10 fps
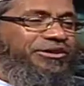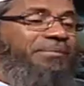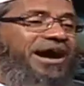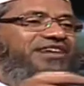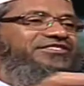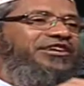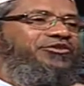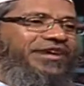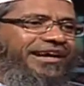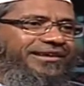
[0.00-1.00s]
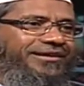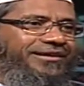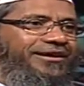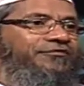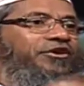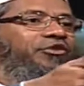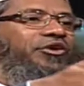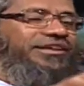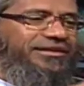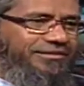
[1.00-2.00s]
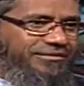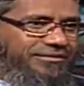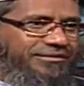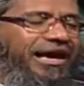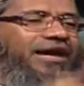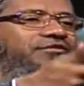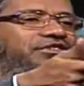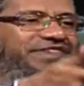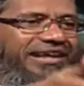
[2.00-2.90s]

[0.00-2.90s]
So the marks that you get for tawheed and for